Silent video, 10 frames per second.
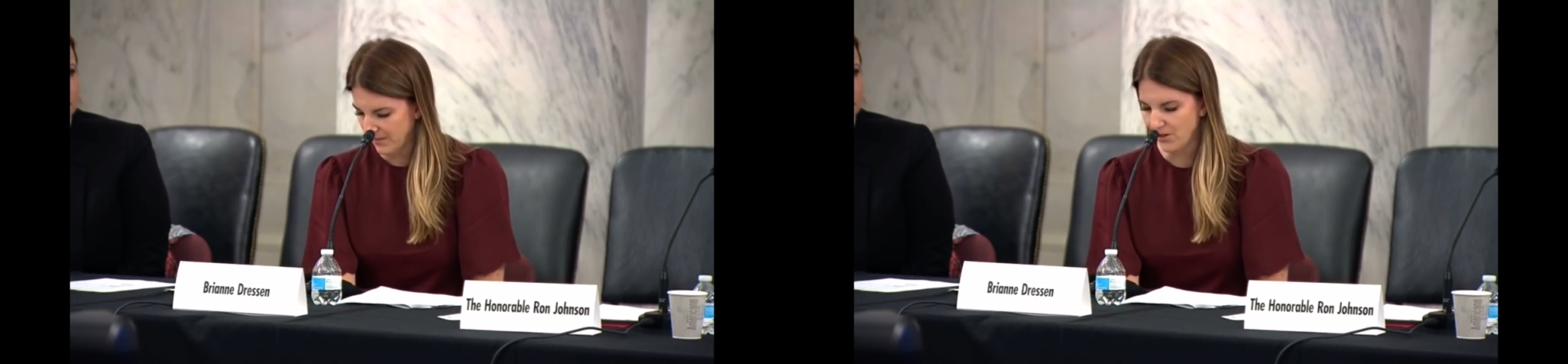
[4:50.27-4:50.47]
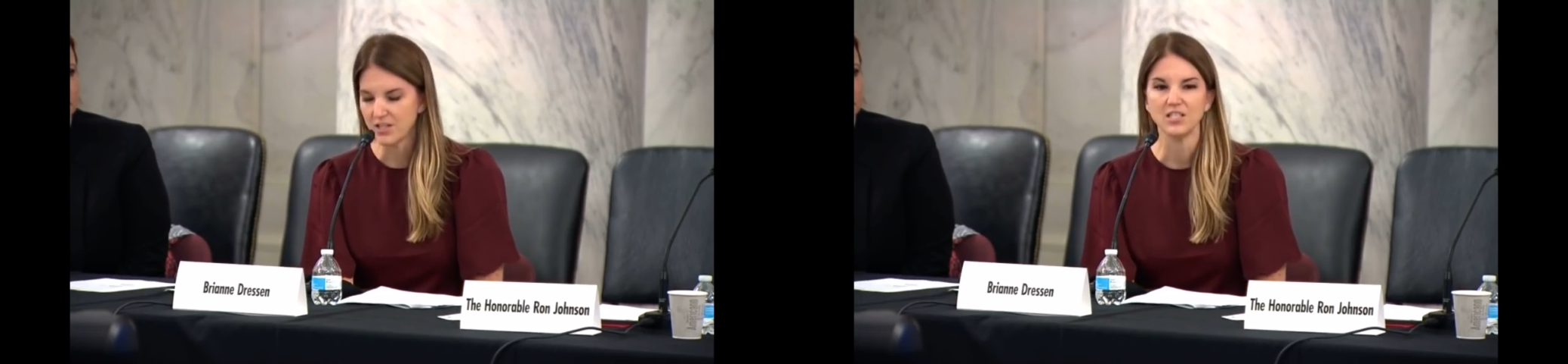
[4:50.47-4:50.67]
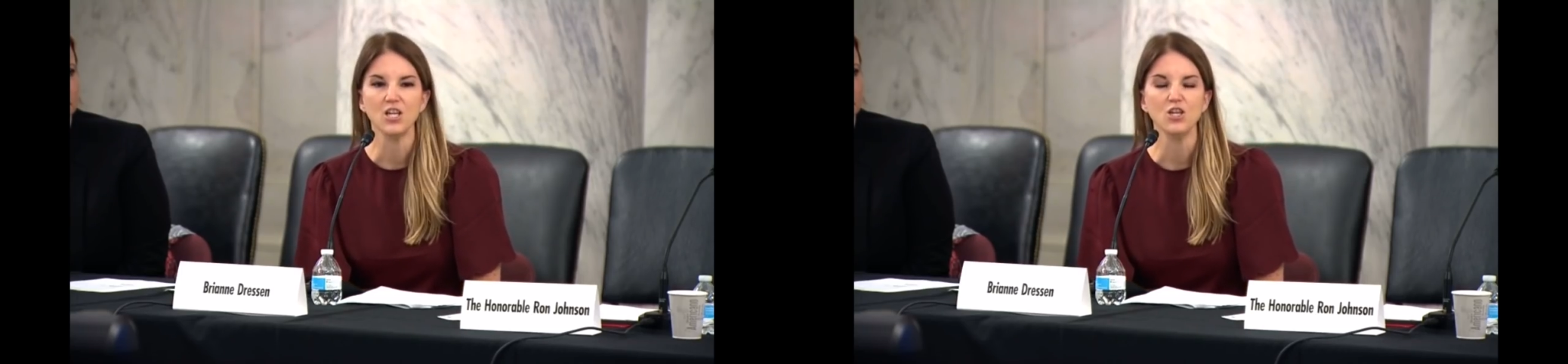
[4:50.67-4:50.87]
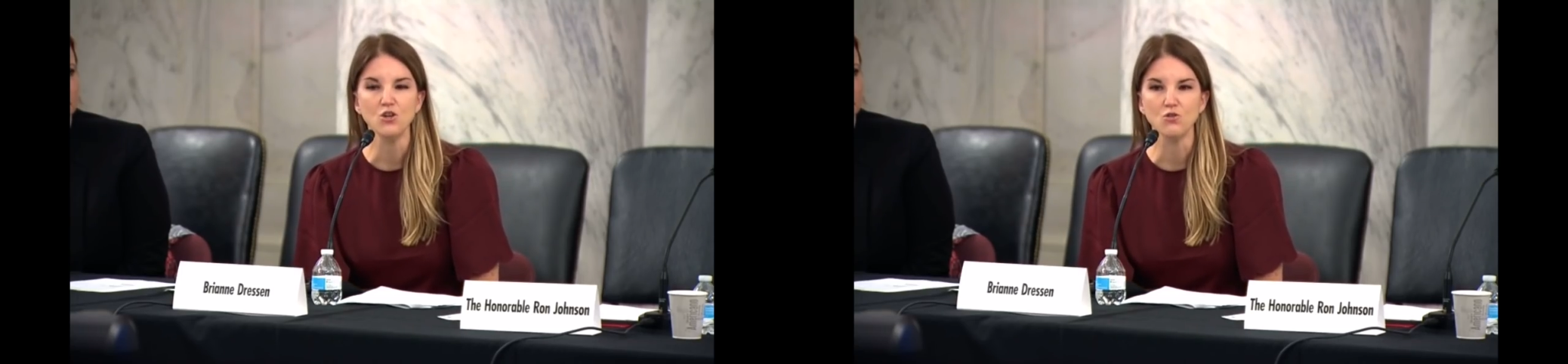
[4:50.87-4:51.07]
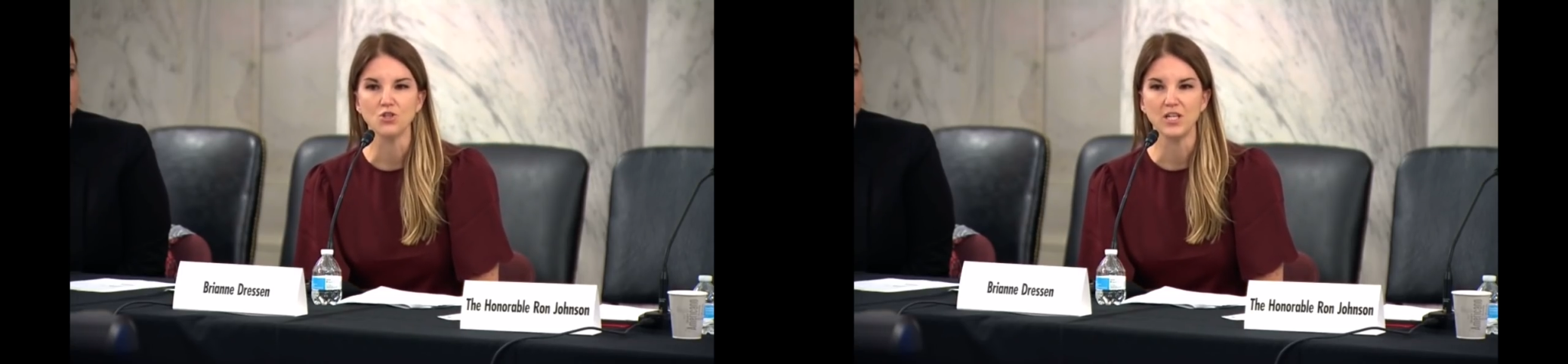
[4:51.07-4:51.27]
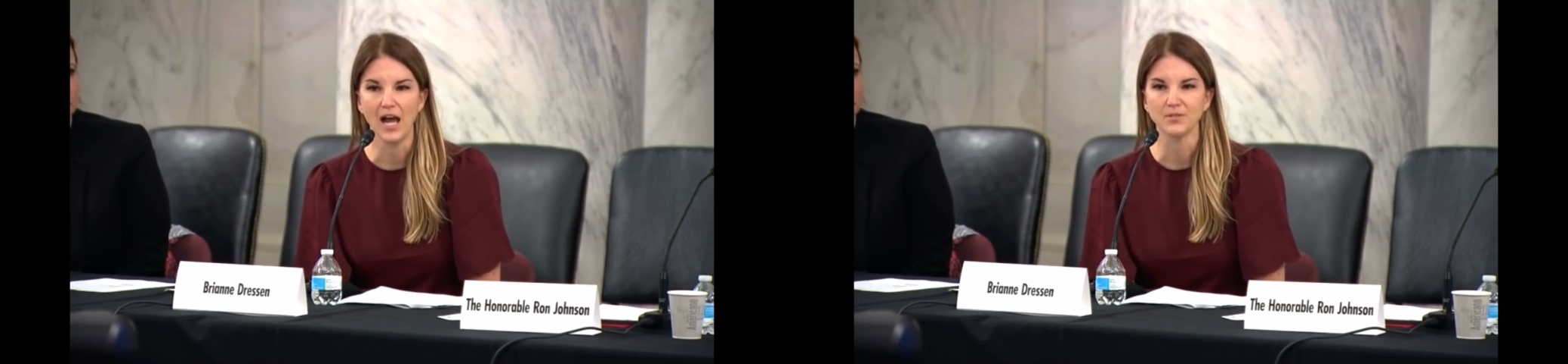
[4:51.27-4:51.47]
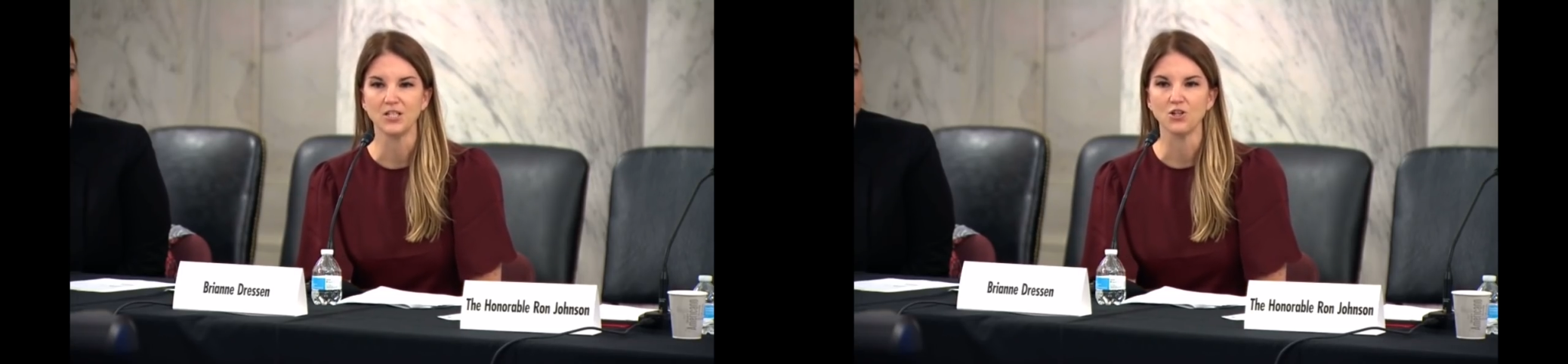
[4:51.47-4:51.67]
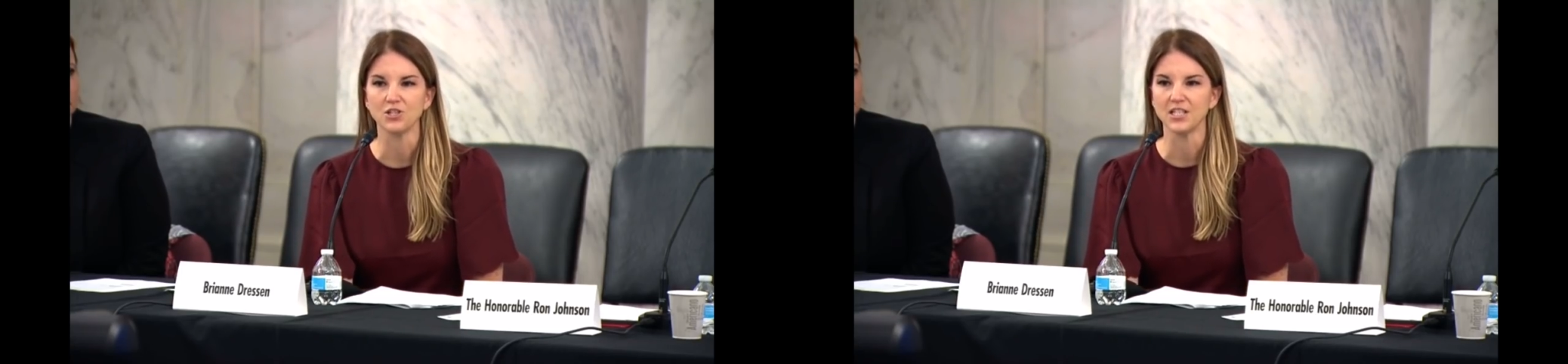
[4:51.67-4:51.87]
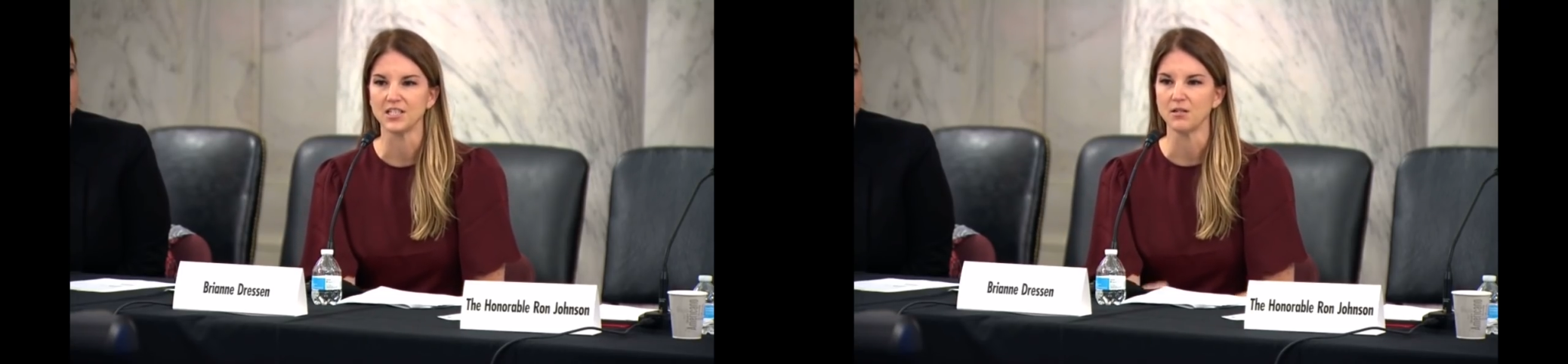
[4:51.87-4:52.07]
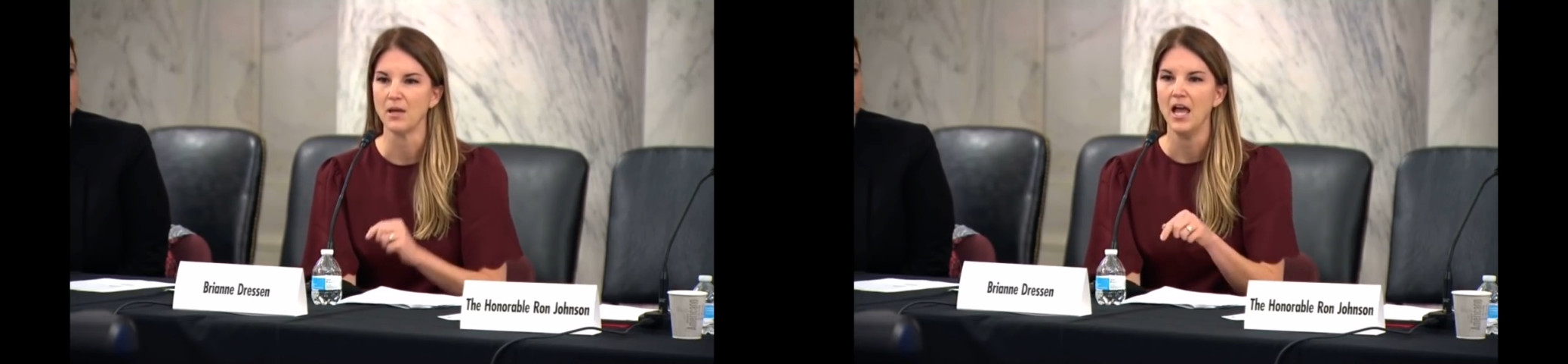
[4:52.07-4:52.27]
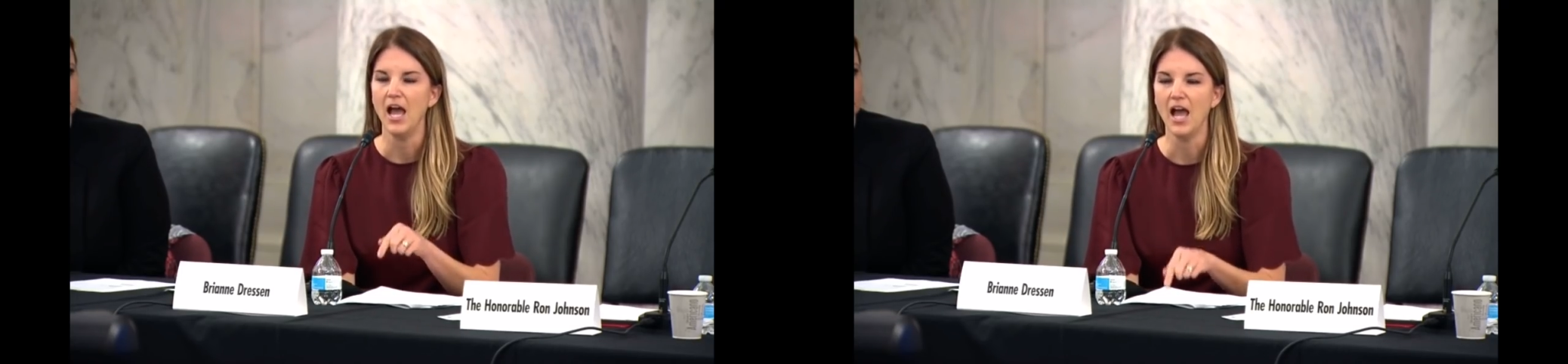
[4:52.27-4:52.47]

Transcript: there is huge gaps in your system